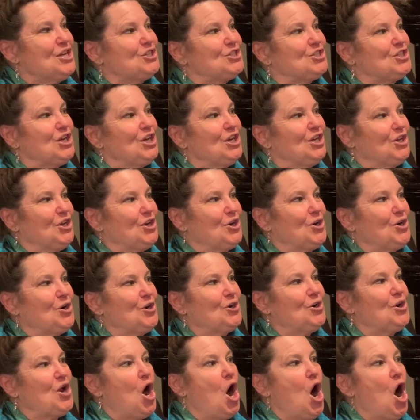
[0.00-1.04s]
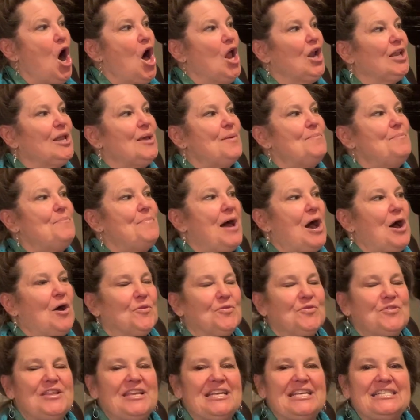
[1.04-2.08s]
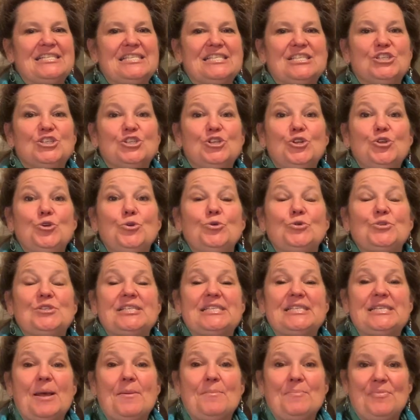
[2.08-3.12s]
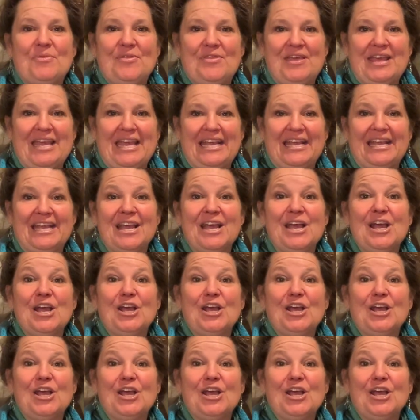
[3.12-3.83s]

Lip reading: to learn all about this new something